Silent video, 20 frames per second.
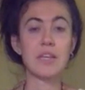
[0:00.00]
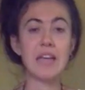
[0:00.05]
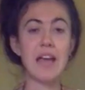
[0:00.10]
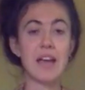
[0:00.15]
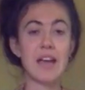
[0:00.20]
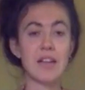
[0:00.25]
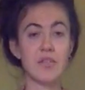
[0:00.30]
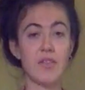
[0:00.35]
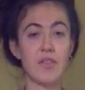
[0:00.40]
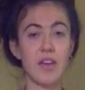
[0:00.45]

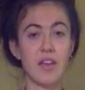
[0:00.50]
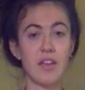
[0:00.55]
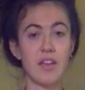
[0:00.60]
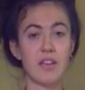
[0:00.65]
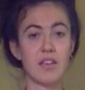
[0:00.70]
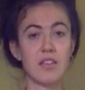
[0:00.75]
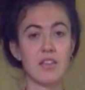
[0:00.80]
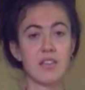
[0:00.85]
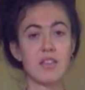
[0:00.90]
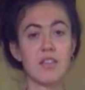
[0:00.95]
activate
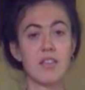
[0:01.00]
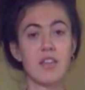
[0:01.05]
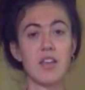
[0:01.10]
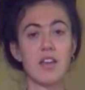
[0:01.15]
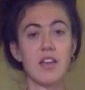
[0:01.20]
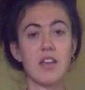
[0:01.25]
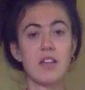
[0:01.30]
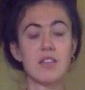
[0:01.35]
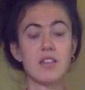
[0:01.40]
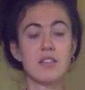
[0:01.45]

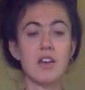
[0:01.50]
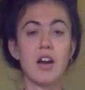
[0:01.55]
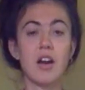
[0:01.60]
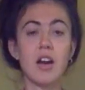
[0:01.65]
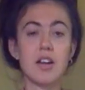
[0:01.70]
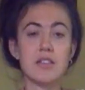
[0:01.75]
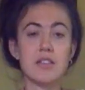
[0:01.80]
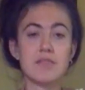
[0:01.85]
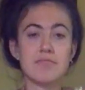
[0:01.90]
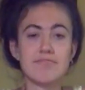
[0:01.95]
the
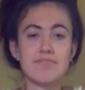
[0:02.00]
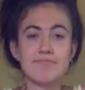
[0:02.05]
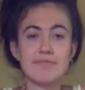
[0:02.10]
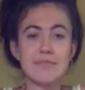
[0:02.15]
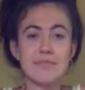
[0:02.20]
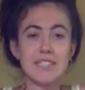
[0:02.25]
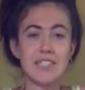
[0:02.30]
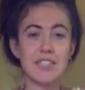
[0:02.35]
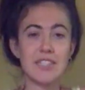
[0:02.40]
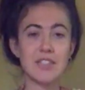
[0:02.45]
heart
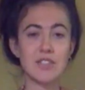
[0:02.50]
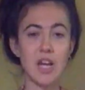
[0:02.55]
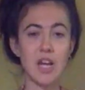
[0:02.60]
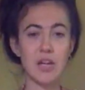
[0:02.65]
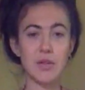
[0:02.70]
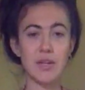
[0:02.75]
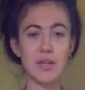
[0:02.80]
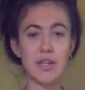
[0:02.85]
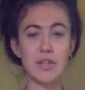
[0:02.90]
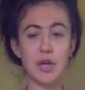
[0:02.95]

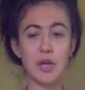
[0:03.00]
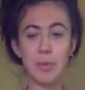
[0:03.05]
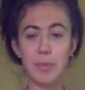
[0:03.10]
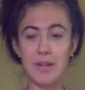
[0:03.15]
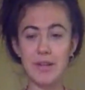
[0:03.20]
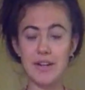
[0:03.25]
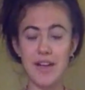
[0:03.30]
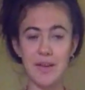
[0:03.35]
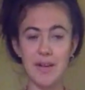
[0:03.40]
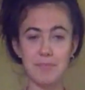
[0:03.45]
chakra and open
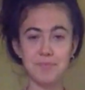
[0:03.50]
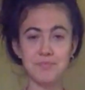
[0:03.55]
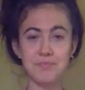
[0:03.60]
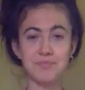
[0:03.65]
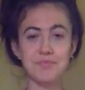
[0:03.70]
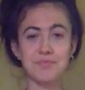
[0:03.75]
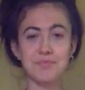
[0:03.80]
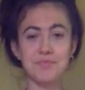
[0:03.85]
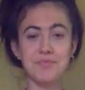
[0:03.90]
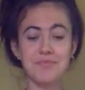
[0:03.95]
it up.
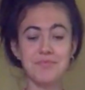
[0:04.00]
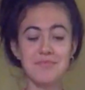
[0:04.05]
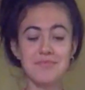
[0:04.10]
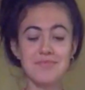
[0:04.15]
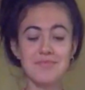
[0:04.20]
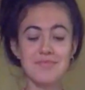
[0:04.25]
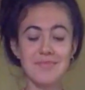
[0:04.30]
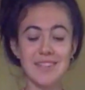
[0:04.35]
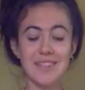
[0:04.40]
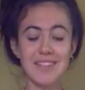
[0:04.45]

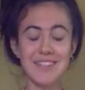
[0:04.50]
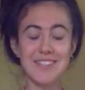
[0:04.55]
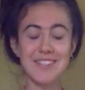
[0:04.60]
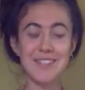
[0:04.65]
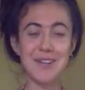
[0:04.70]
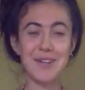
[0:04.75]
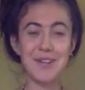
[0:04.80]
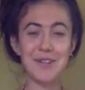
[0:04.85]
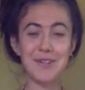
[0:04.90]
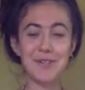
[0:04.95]

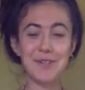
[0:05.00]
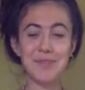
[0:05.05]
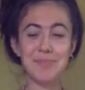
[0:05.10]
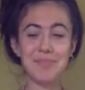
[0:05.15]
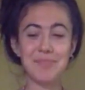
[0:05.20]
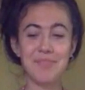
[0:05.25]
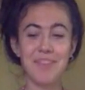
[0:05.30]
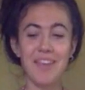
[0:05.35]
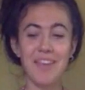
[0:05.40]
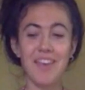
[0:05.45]
So
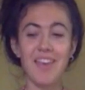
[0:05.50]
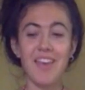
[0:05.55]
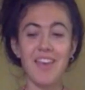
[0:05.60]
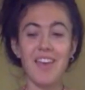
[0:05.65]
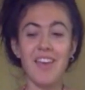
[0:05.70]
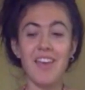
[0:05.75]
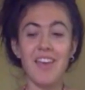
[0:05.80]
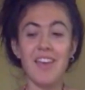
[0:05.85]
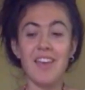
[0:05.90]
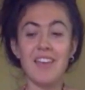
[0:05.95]

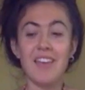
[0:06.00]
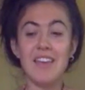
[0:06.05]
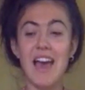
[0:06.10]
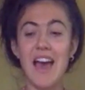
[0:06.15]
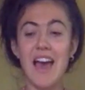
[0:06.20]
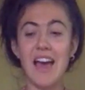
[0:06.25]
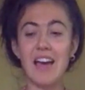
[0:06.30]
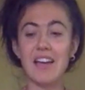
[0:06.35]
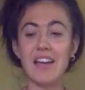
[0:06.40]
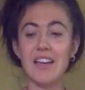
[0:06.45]

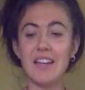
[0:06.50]
yeah,